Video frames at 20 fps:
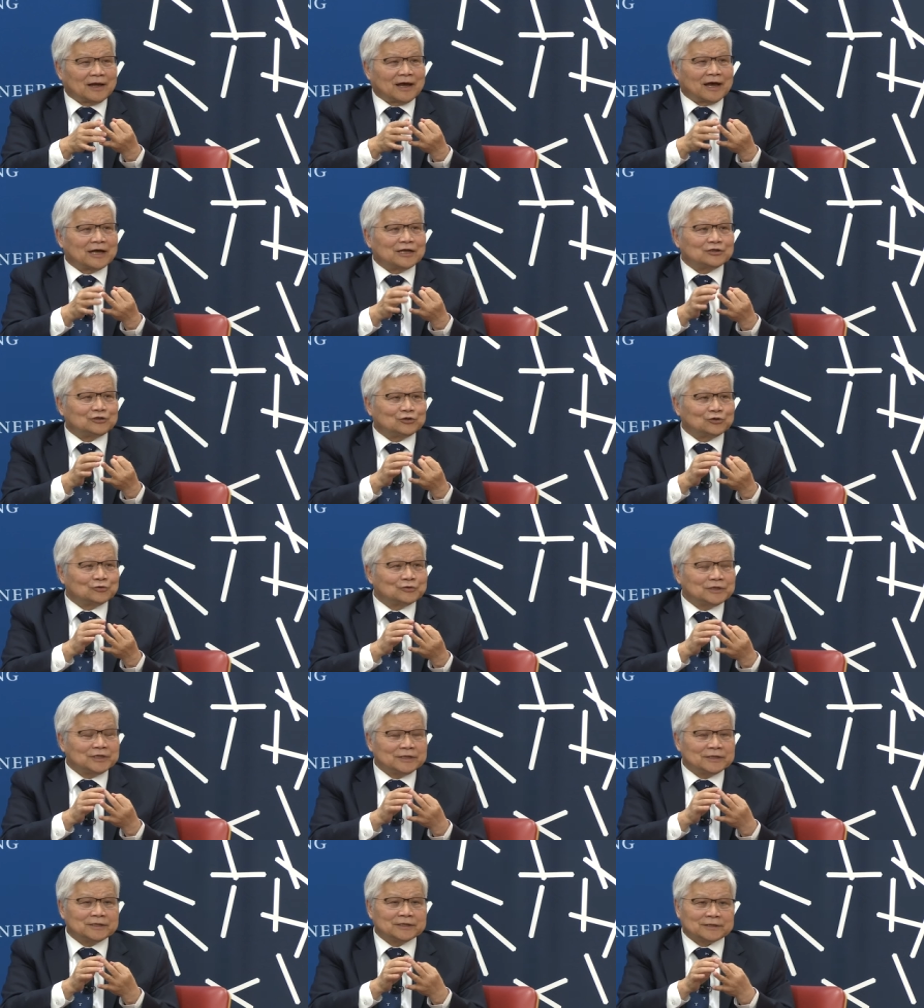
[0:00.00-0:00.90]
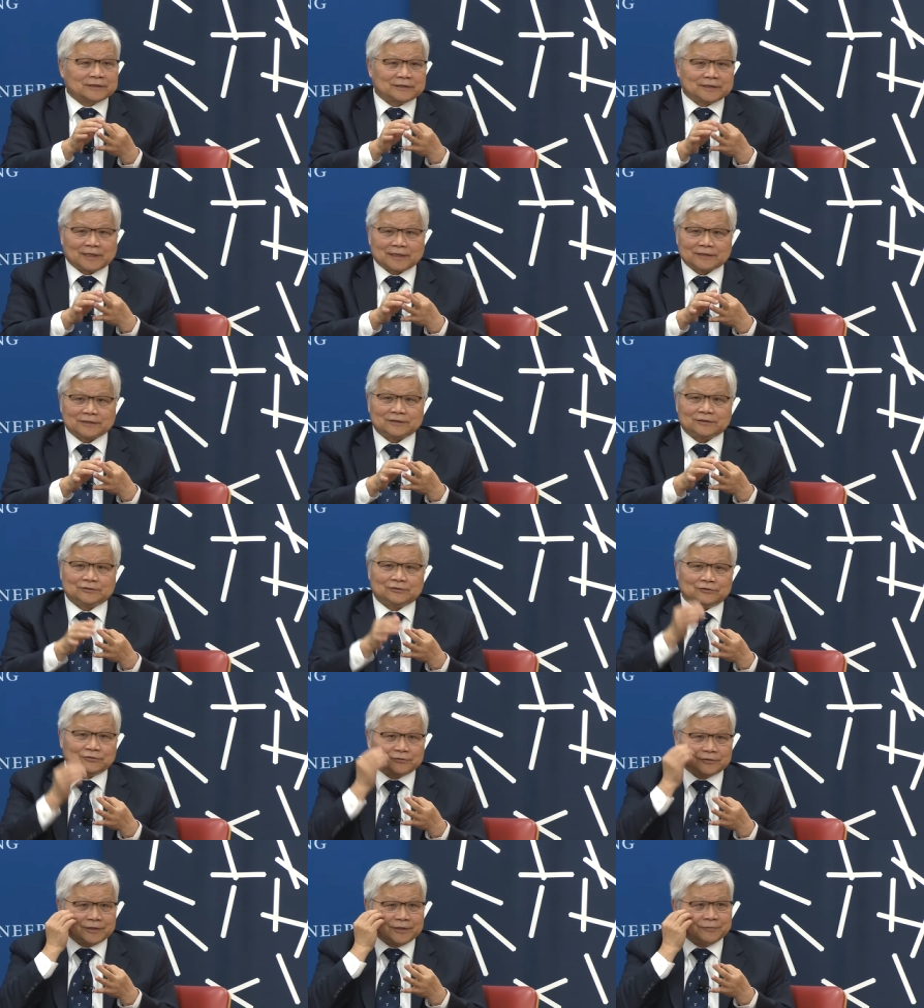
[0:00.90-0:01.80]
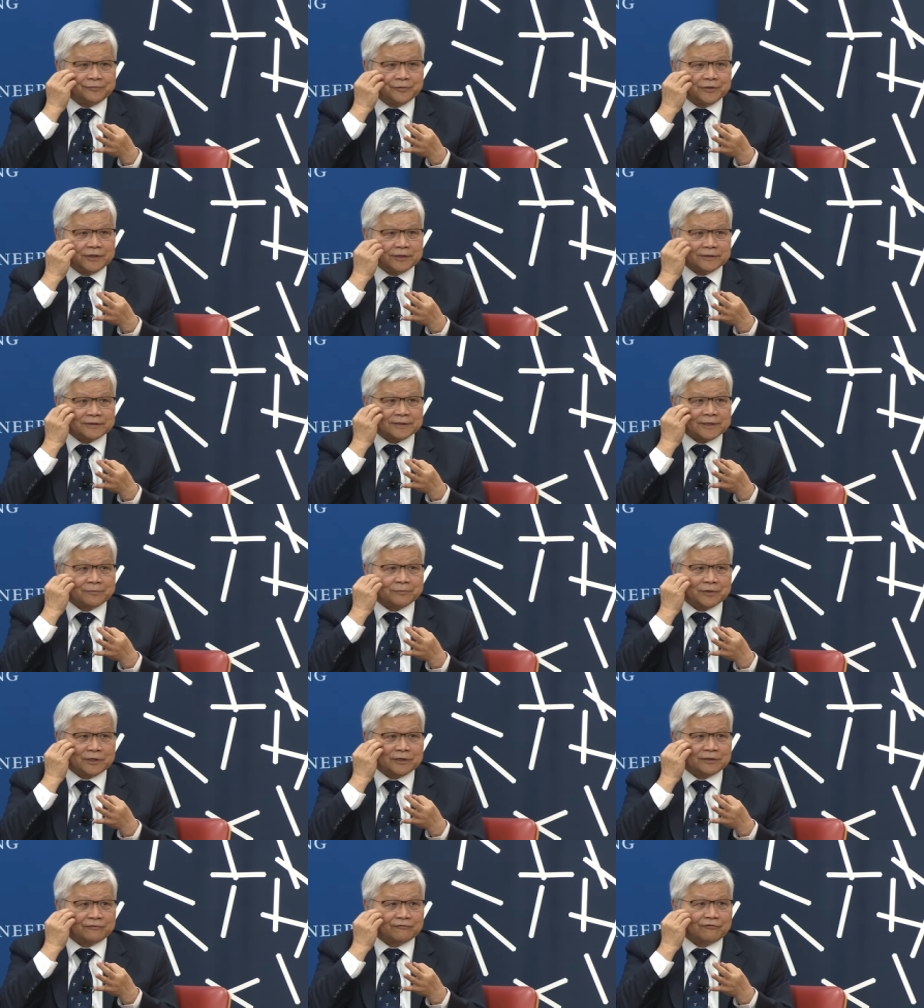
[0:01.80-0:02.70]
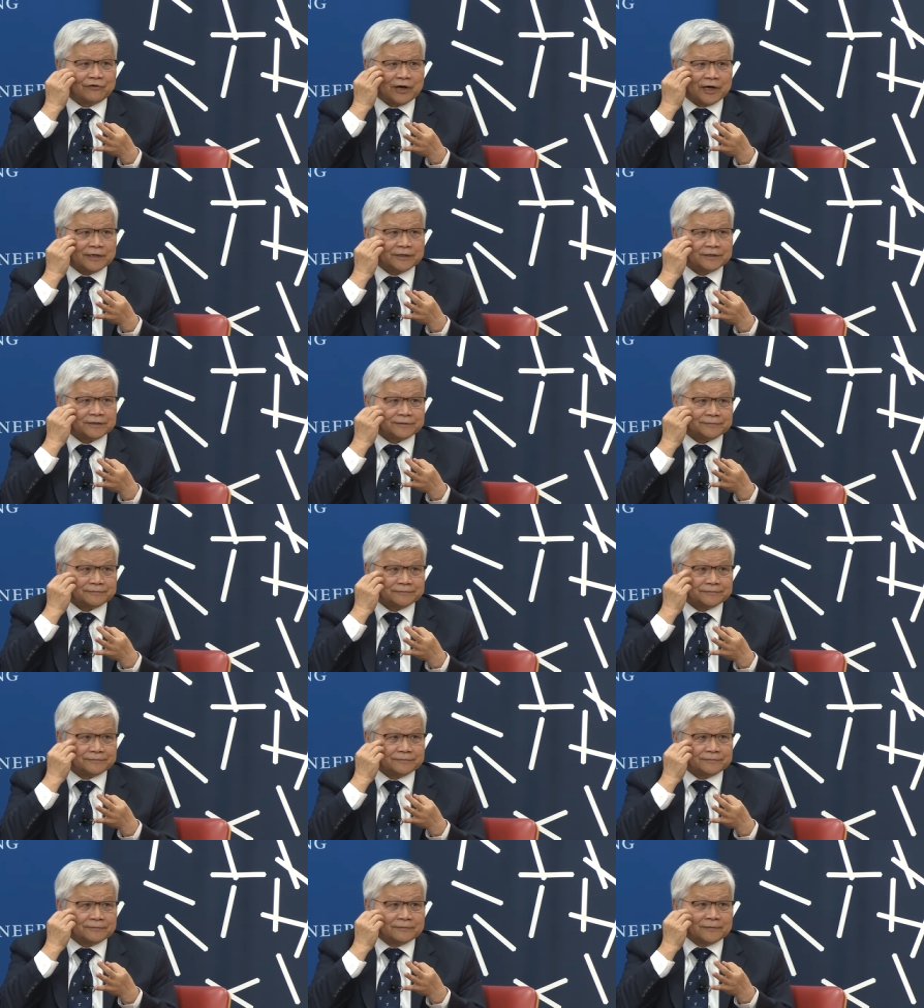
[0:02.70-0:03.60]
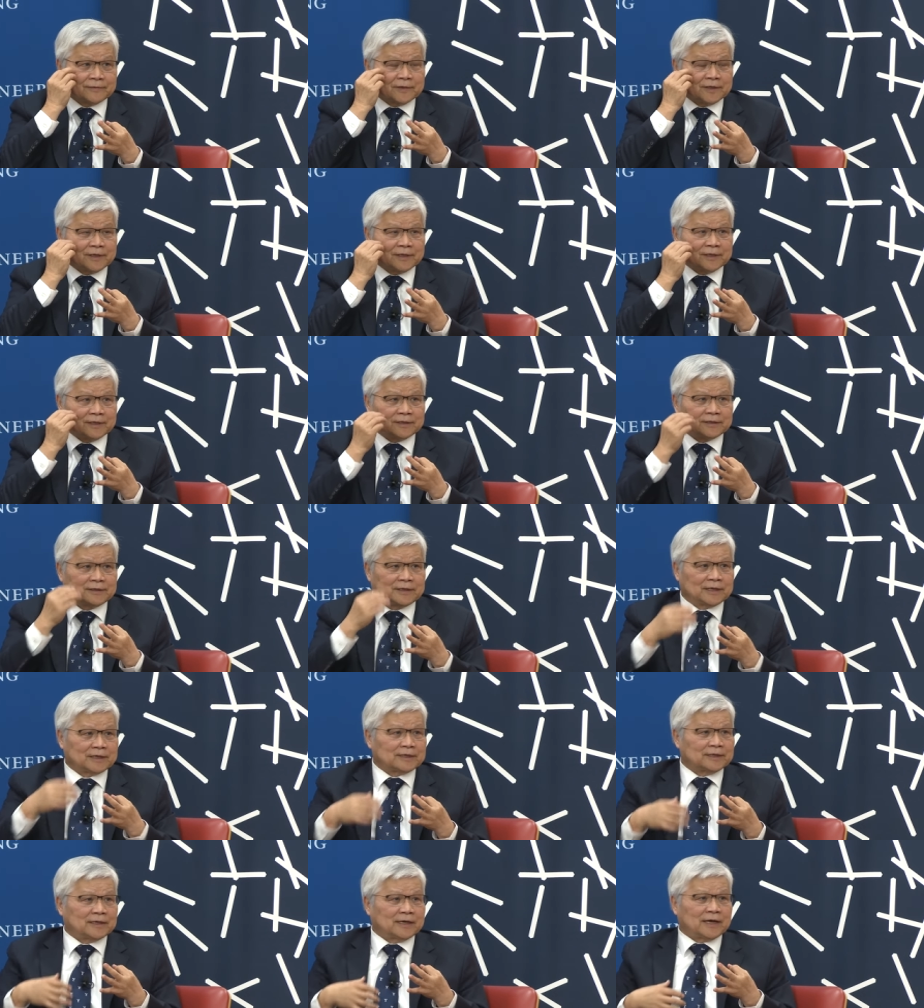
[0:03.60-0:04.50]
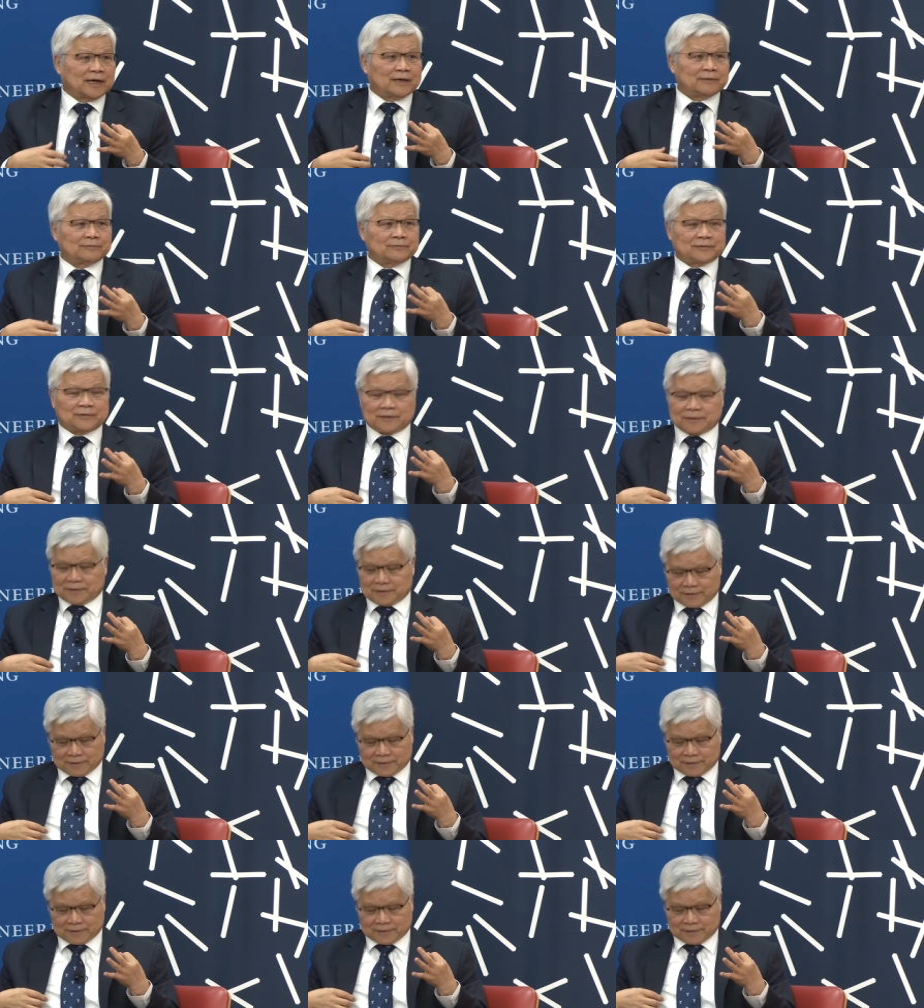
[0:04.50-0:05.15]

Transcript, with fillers: I don't need a doctor to give me some advice, uh, like I'm uh,